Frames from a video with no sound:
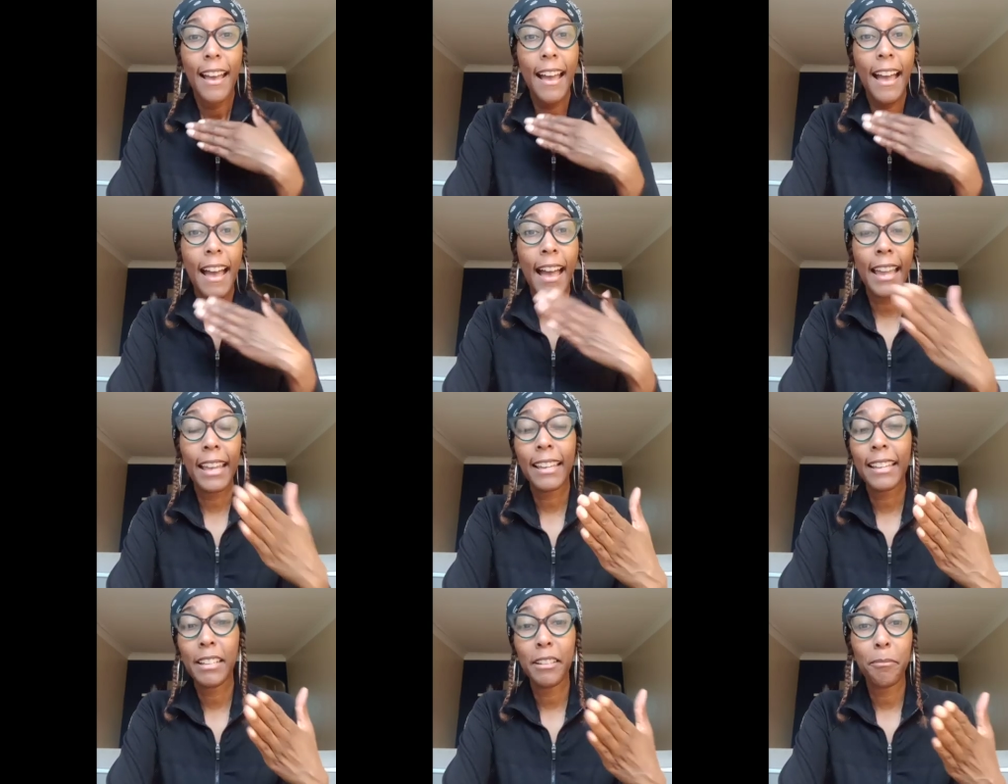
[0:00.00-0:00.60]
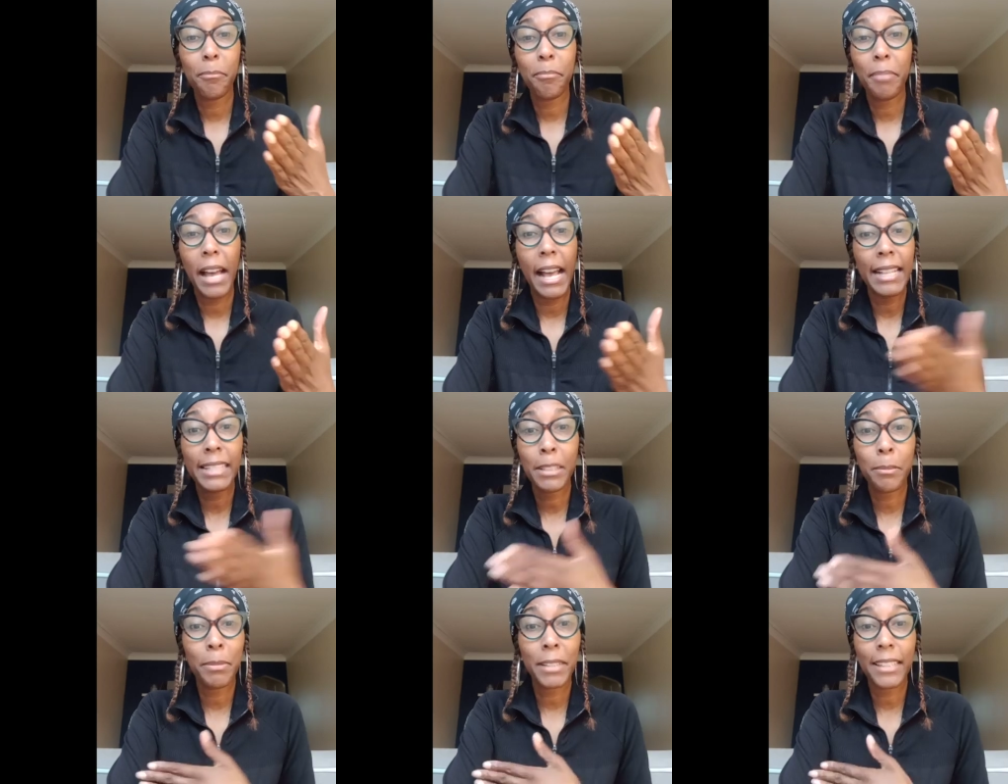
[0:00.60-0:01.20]
I could
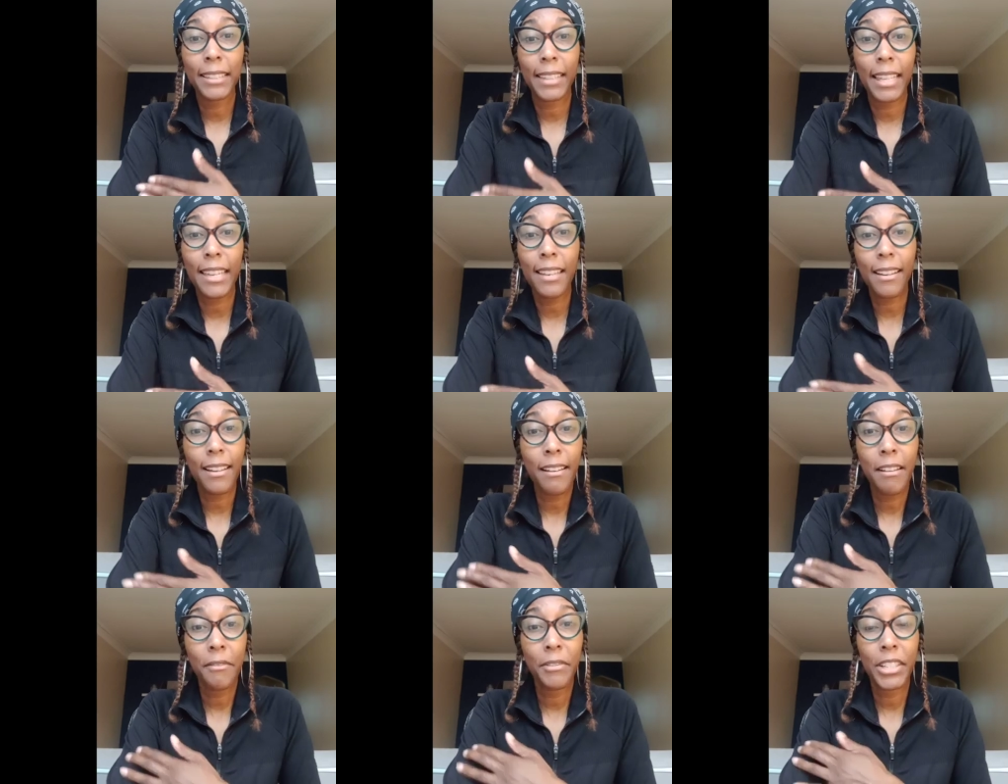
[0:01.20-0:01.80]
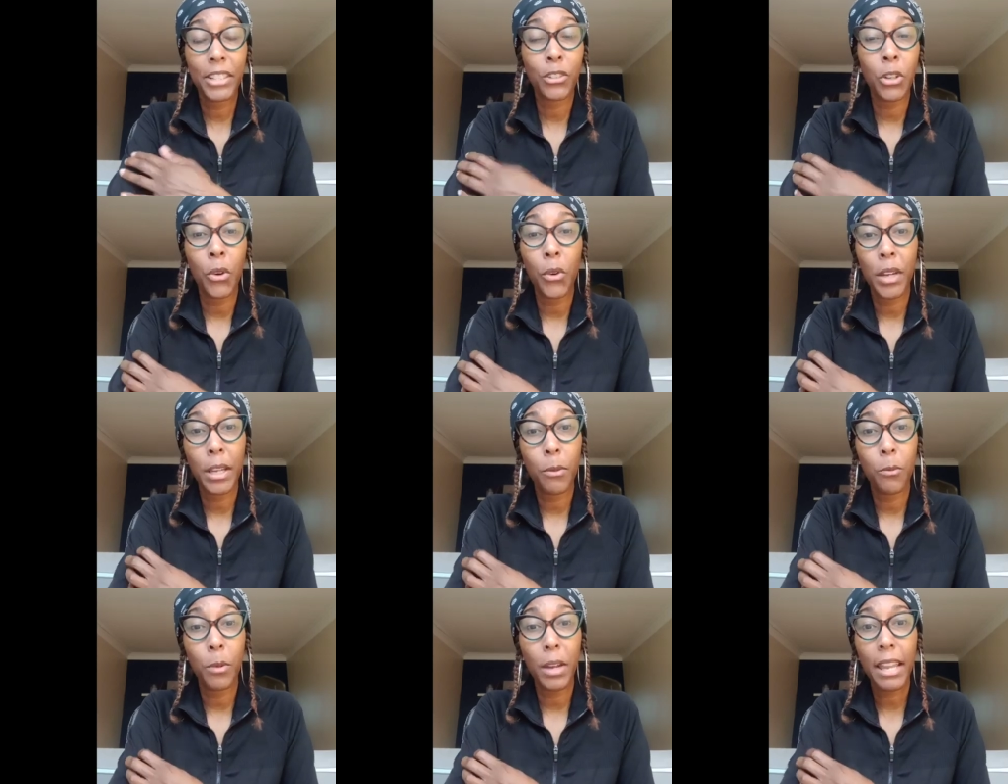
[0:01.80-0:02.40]
possibly think of is
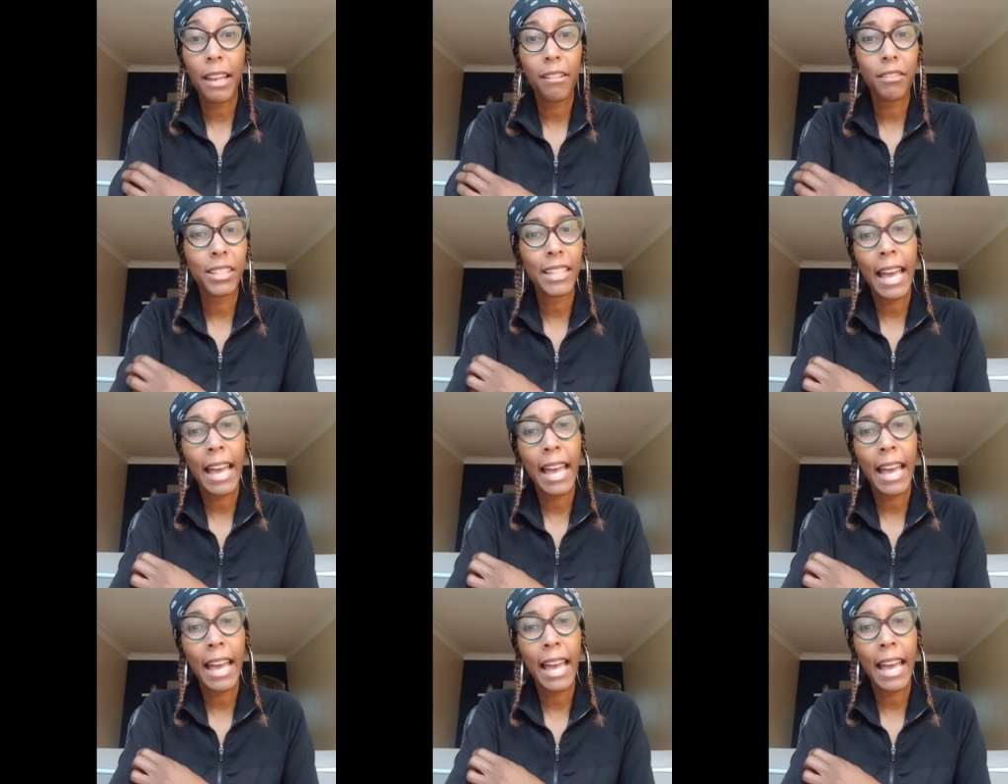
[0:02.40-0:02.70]
going well.